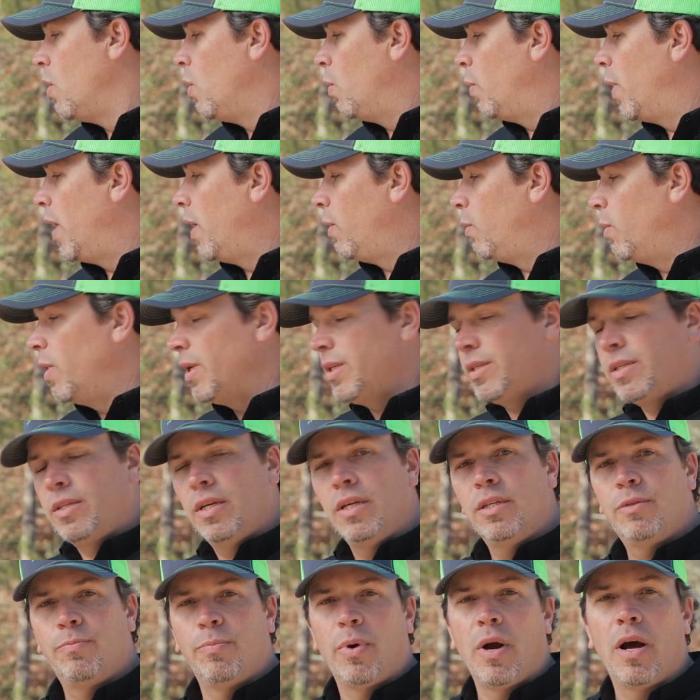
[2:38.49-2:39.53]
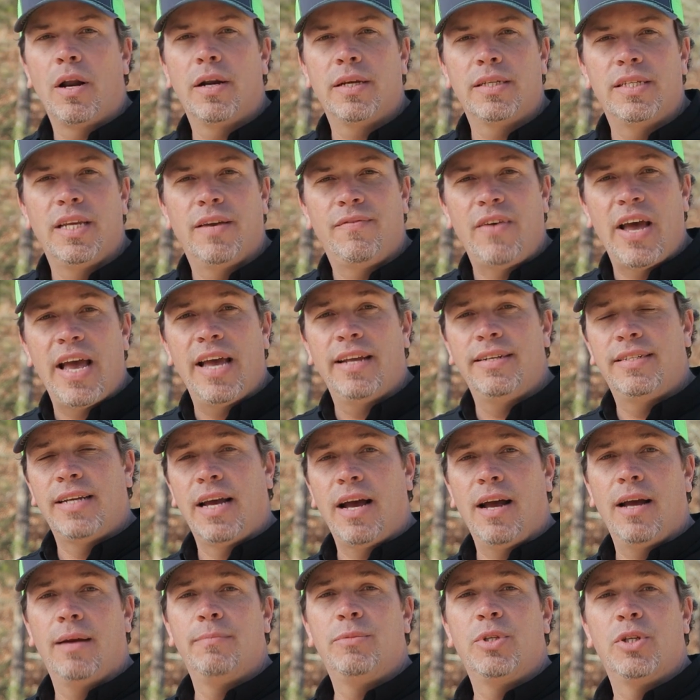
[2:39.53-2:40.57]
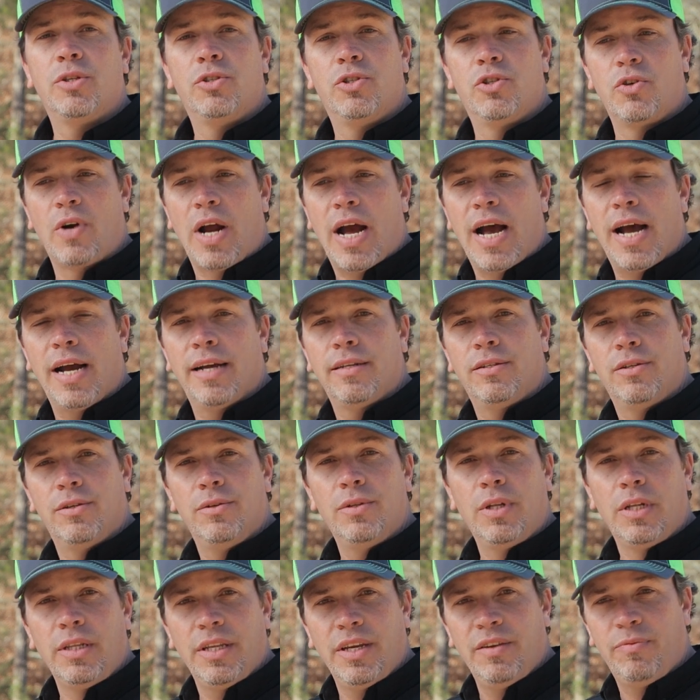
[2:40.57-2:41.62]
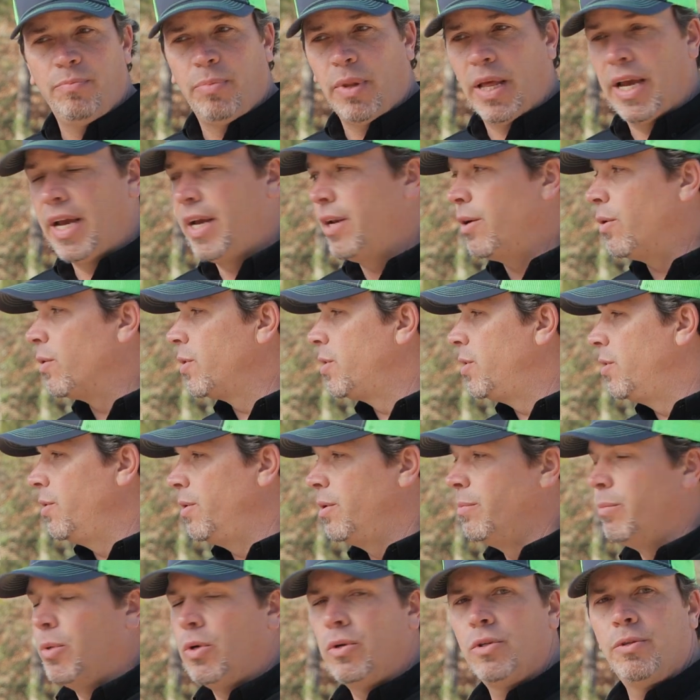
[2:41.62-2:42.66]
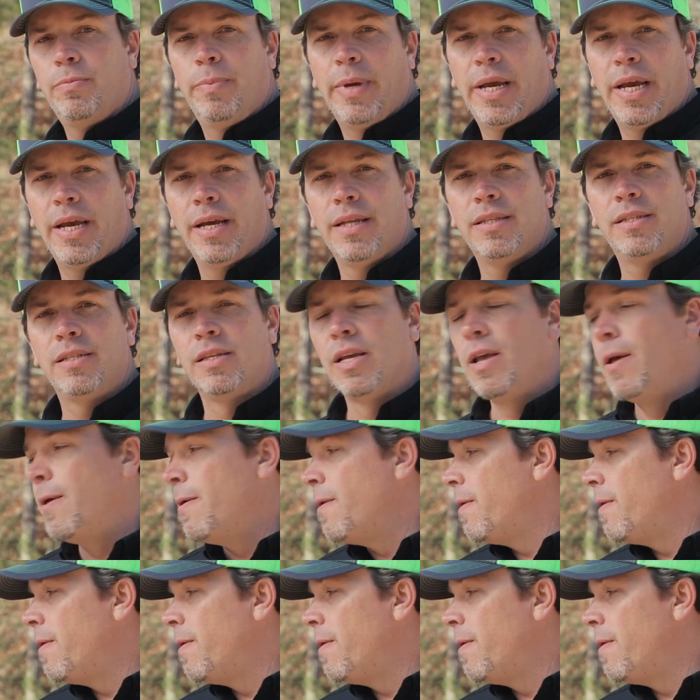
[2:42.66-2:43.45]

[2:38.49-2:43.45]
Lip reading: Well, once these products have had time to dry to the leaf blade or to the mulch beds,